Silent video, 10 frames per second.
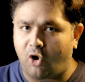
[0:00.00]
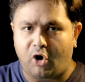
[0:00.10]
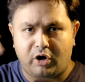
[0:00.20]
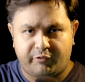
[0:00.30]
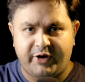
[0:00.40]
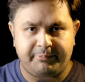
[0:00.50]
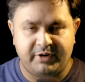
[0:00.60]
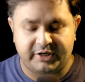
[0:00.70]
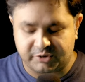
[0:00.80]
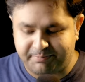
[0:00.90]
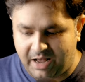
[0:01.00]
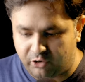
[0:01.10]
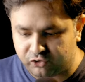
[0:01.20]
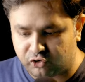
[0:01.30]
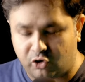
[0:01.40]
or Great British
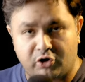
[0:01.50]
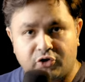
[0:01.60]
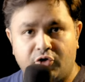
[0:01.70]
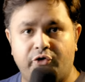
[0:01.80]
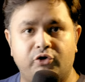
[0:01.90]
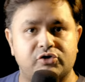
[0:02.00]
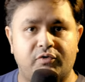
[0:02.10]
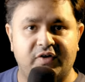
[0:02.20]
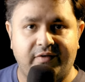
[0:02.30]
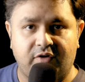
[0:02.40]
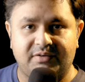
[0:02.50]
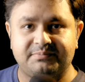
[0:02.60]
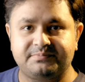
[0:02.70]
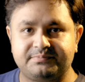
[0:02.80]
pounds or euros or whatever.